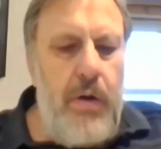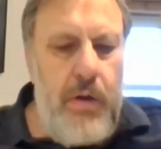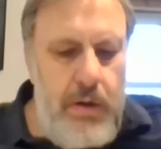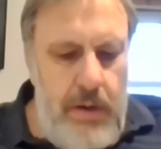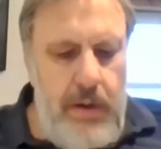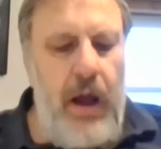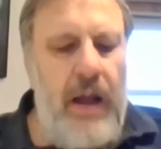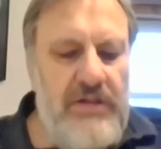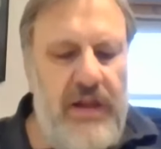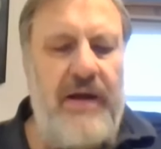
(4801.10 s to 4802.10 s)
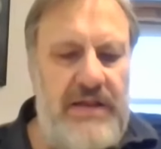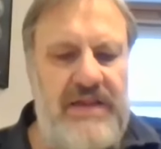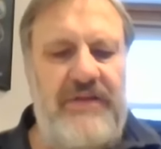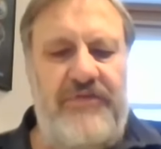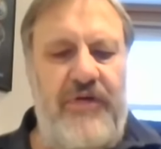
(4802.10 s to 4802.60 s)

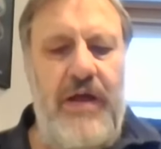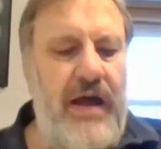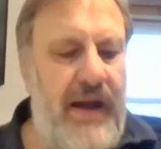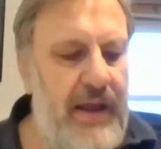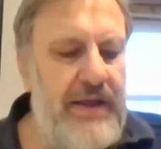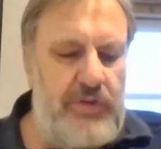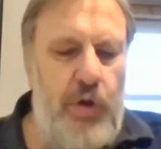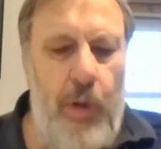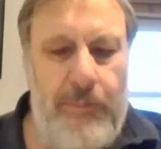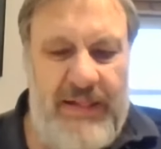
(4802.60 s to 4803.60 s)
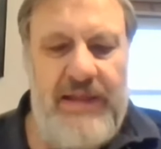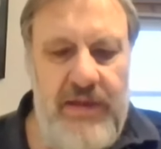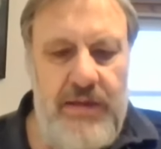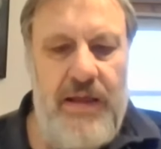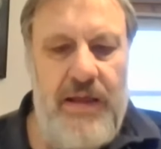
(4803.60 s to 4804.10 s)
alternative right,
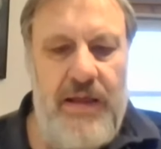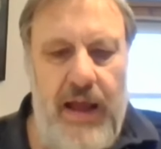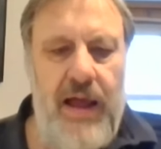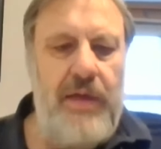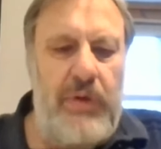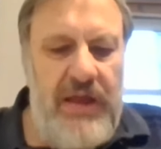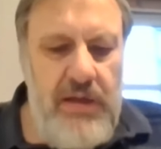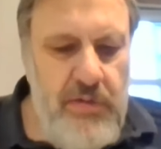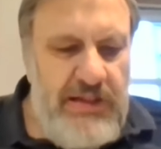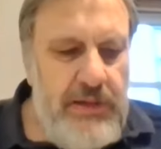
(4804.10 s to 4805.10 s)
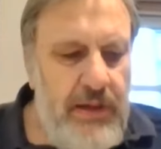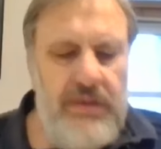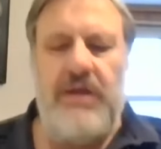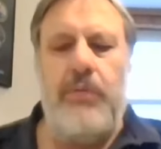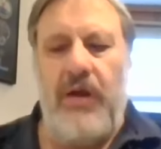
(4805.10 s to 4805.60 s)
obscene guy, we can use
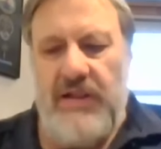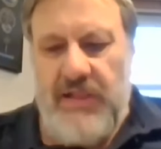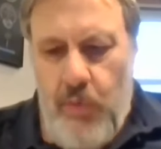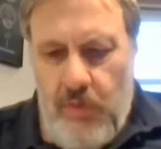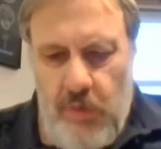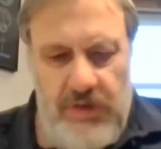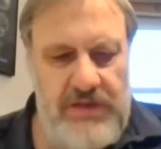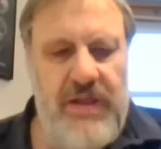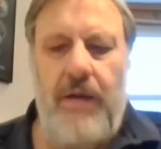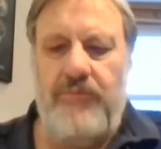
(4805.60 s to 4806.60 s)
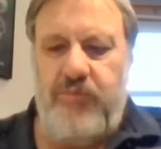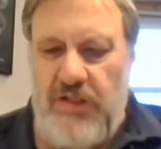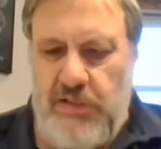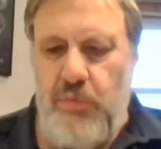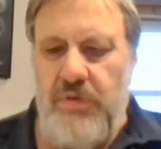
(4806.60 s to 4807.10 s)
dirty words, look what Trump
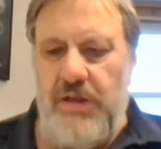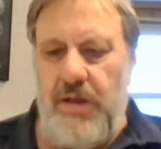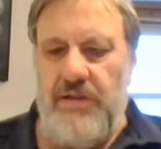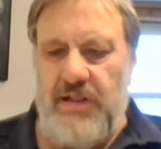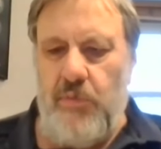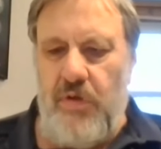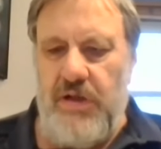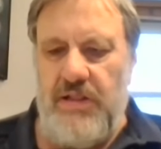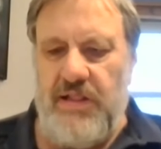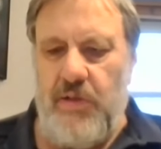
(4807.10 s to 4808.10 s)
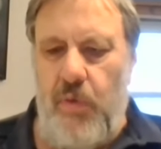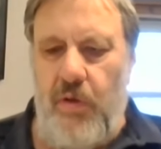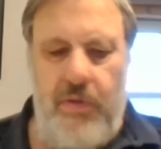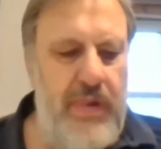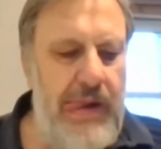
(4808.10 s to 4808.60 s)
was doing, and so on and so
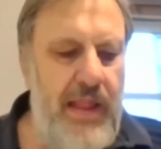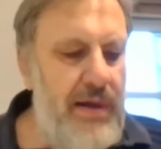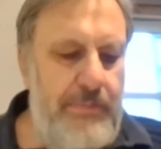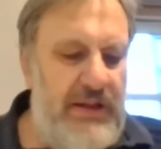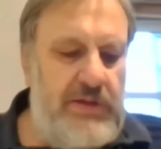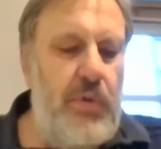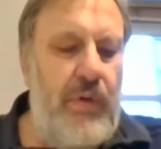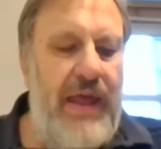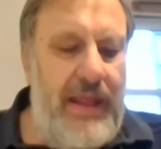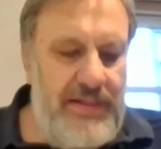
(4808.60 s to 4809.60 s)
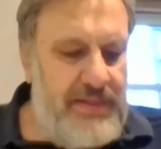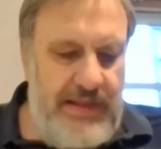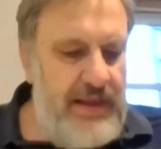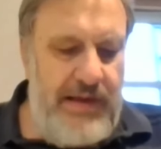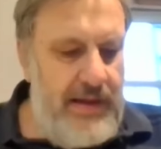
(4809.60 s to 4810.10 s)
on. But you
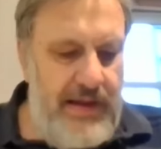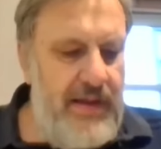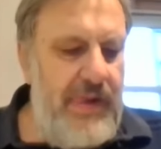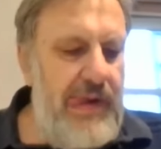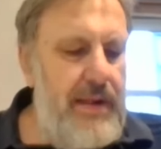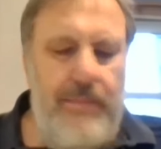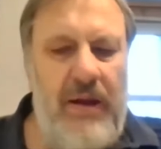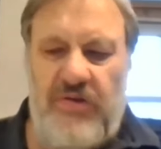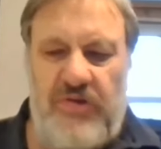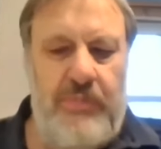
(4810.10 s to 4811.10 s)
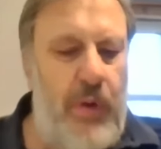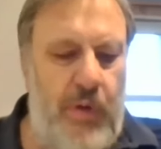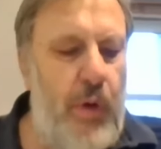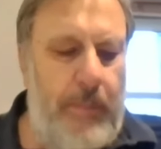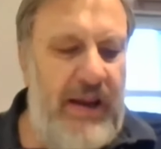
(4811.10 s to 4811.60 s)
end in a much
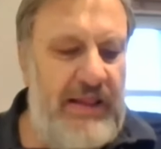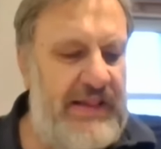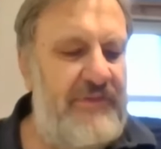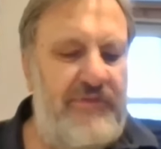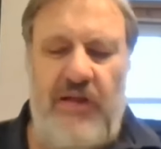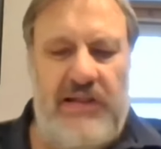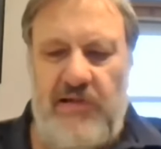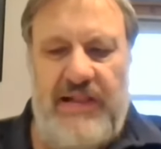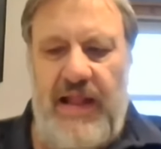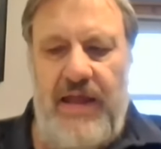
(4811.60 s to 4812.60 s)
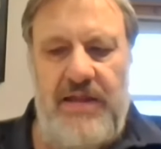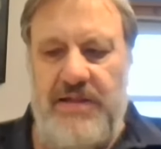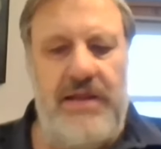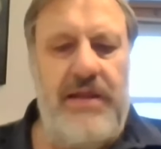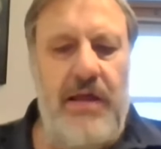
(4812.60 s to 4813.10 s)
more oppressive
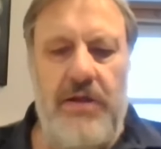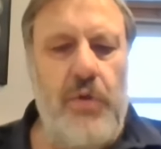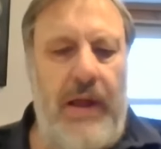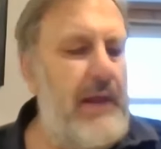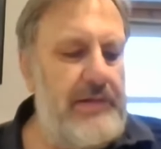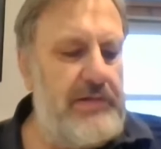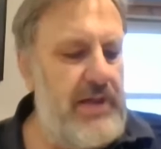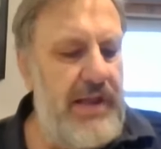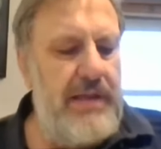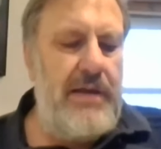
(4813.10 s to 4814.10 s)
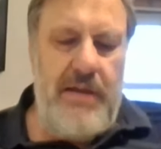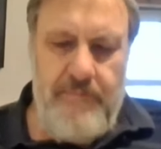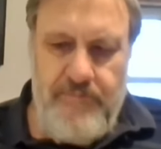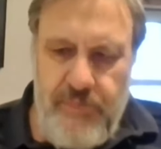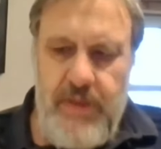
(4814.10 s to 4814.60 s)
society. You end in